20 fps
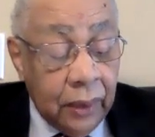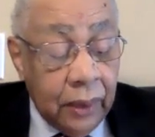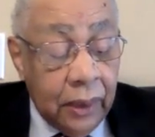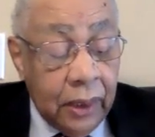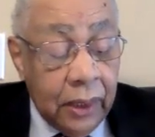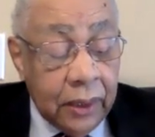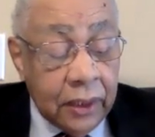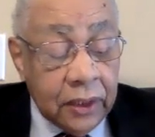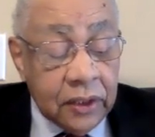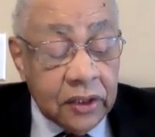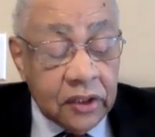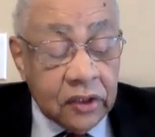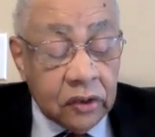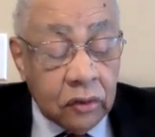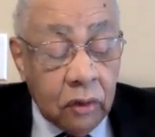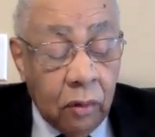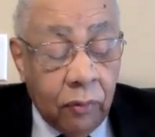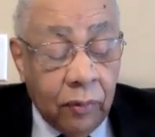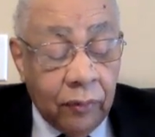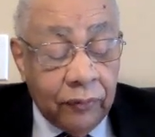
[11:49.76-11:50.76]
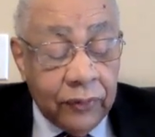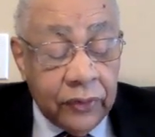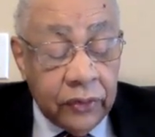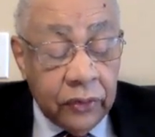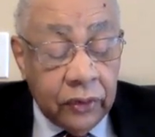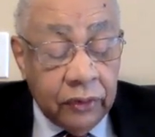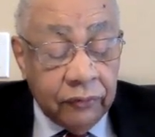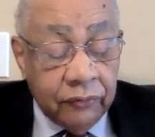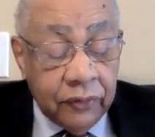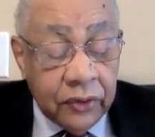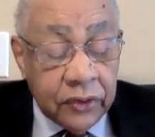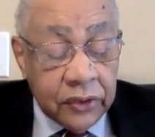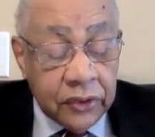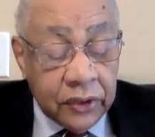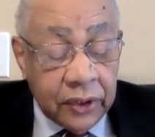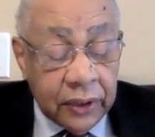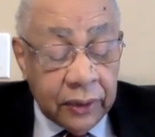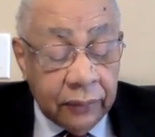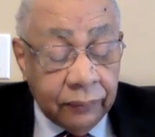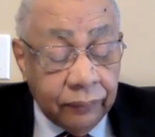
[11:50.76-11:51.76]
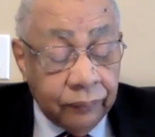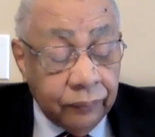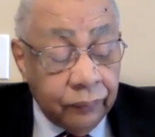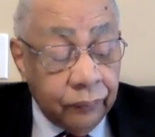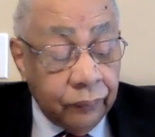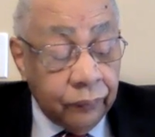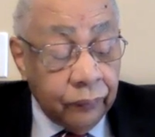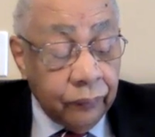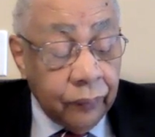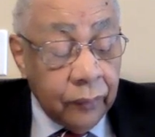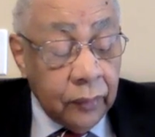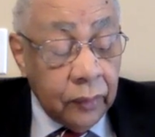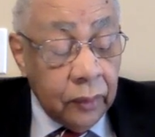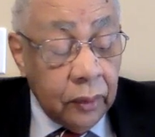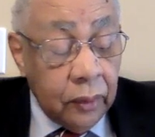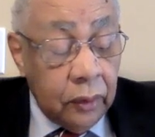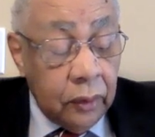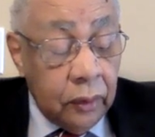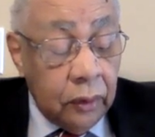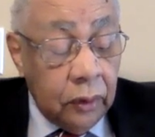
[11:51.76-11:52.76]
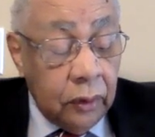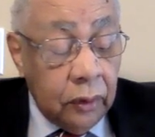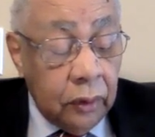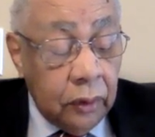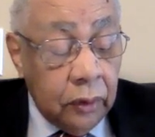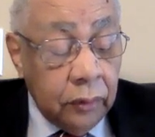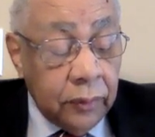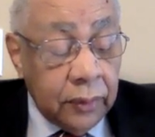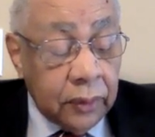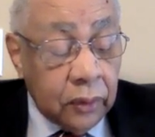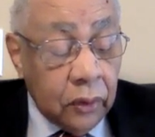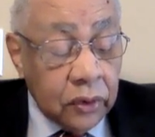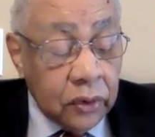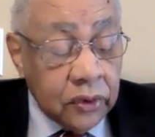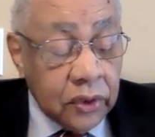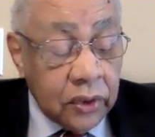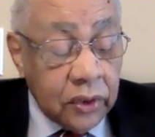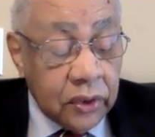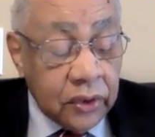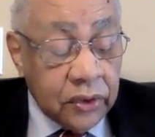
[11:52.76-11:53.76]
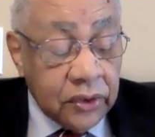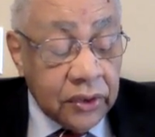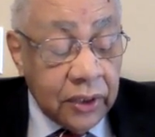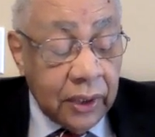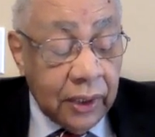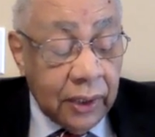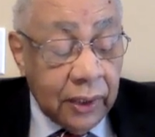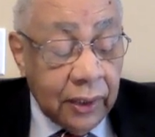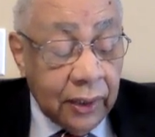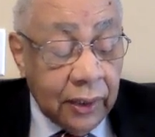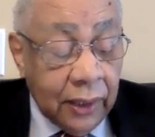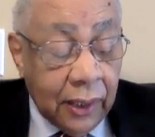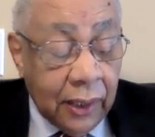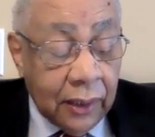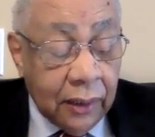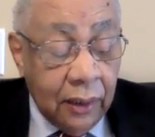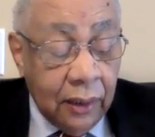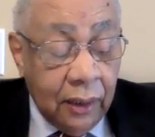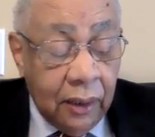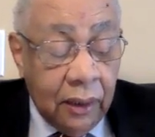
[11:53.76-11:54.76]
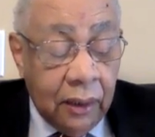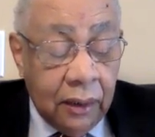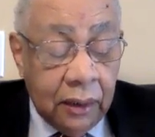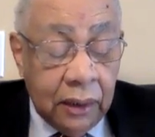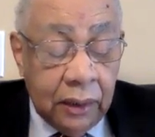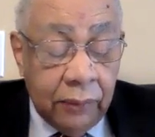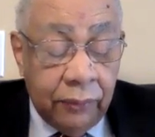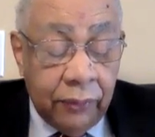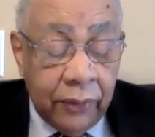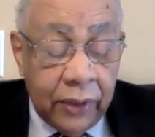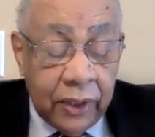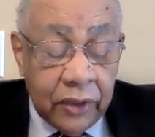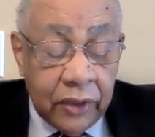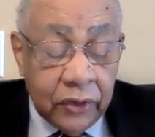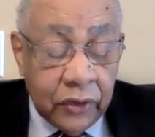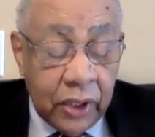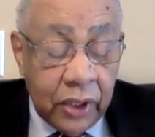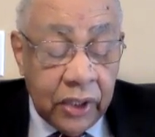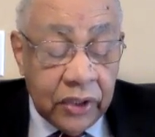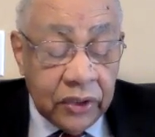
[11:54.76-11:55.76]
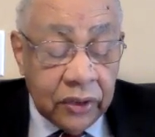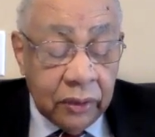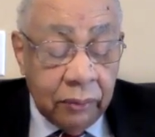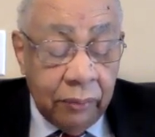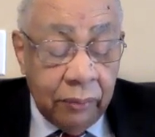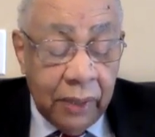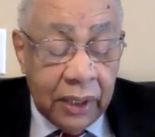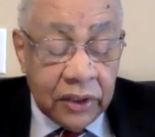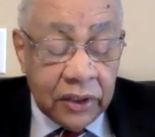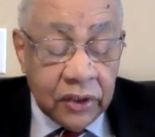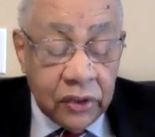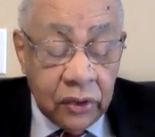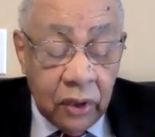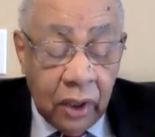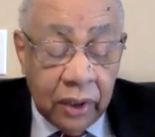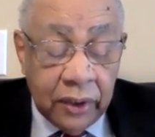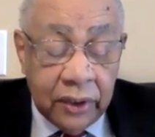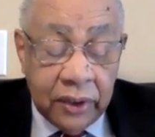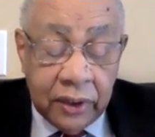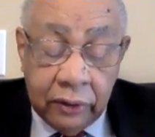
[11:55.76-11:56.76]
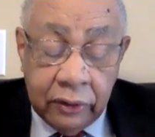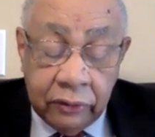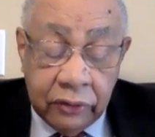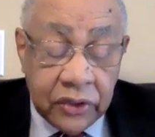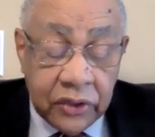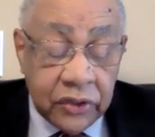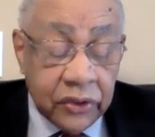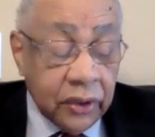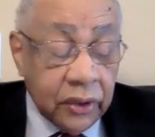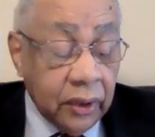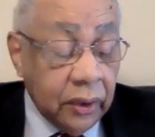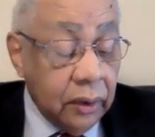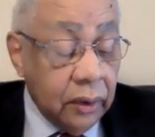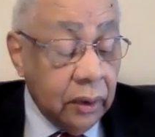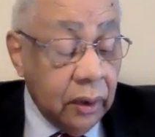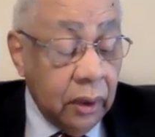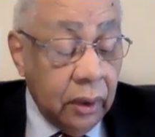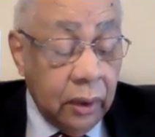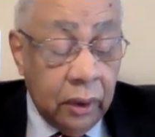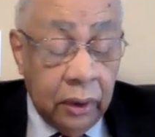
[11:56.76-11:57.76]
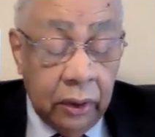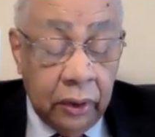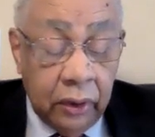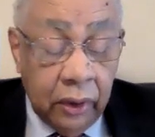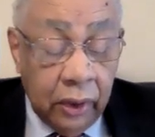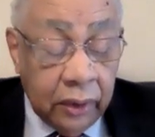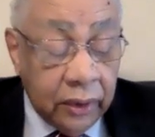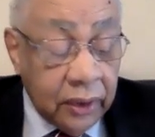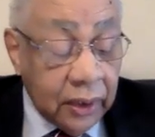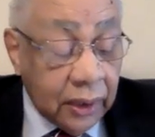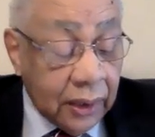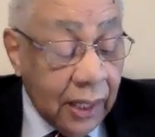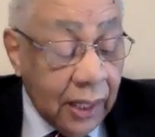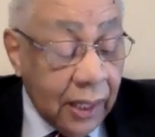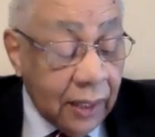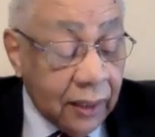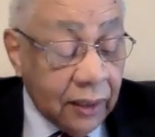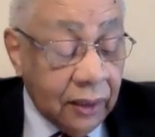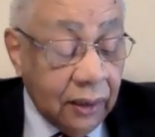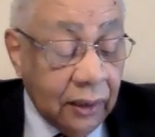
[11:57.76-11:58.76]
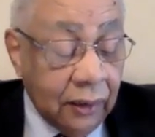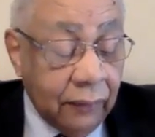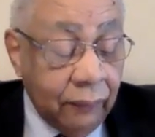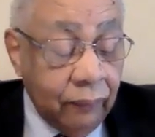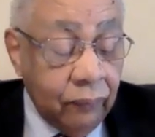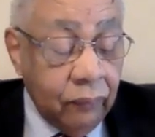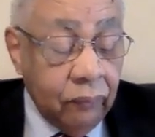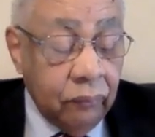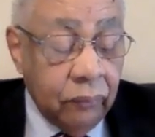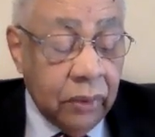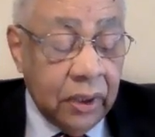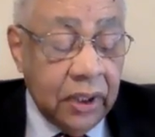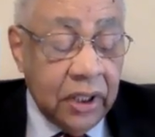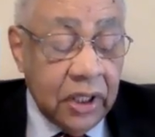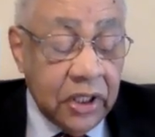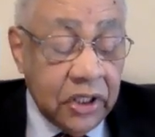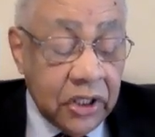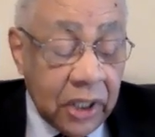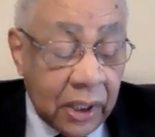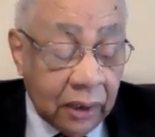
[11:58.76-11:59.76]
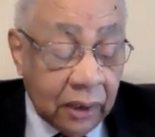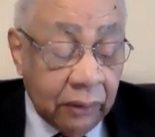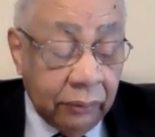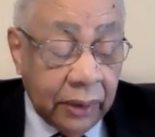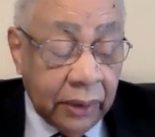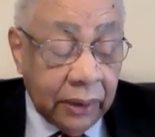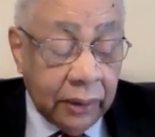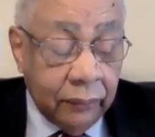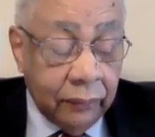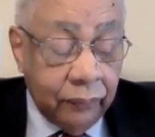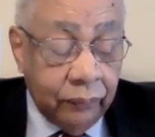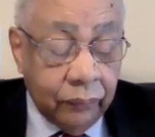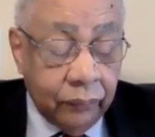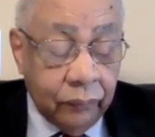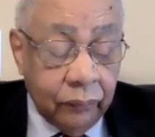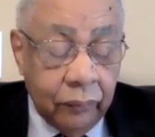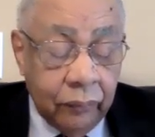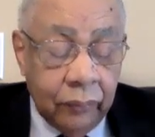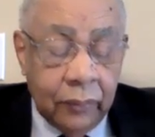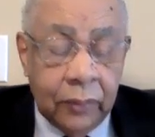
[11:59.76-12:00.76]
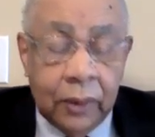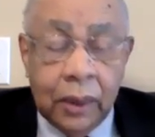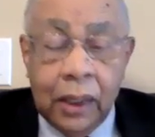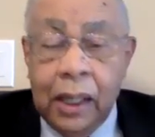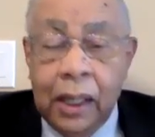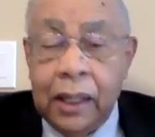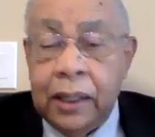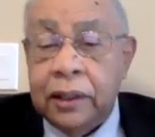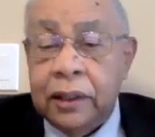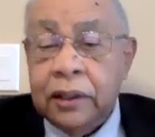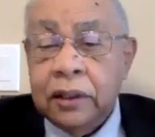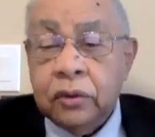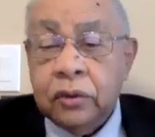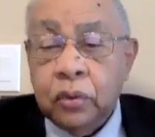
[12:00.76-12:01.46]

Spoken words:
It is the scope of a university. Newman goes on to say that liberal education makes not the Christian, not the Catholic, but the gentleman, and it is